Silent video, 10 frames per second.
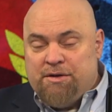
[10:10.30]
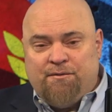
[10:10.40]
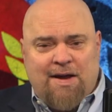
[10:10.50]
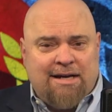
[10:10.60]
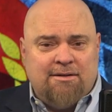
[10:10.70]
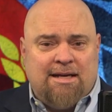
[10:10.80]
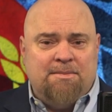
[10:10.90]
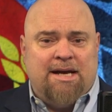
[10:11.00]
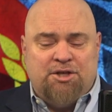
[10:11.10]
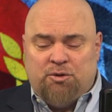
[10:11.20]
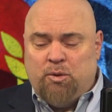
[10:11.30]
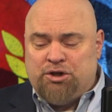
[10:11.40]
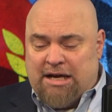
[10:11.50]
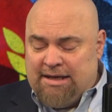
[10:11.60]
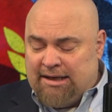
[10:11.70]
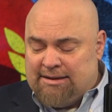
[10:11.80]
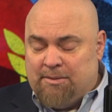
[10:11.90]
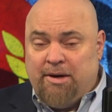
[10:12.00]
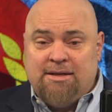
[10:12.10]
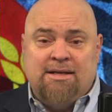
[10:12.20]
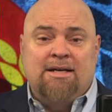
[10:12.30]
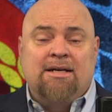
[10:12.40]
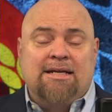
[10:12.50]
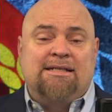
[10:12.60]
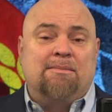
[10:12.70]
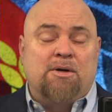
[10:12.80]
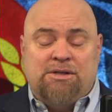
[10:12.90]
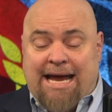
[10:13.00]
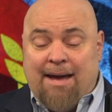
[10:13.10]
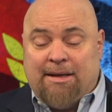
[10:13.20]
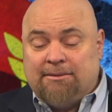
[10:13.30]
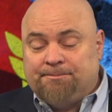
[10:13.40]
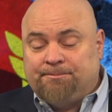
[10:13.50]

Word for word: to the final temptation, which I think in some ways is the most damning.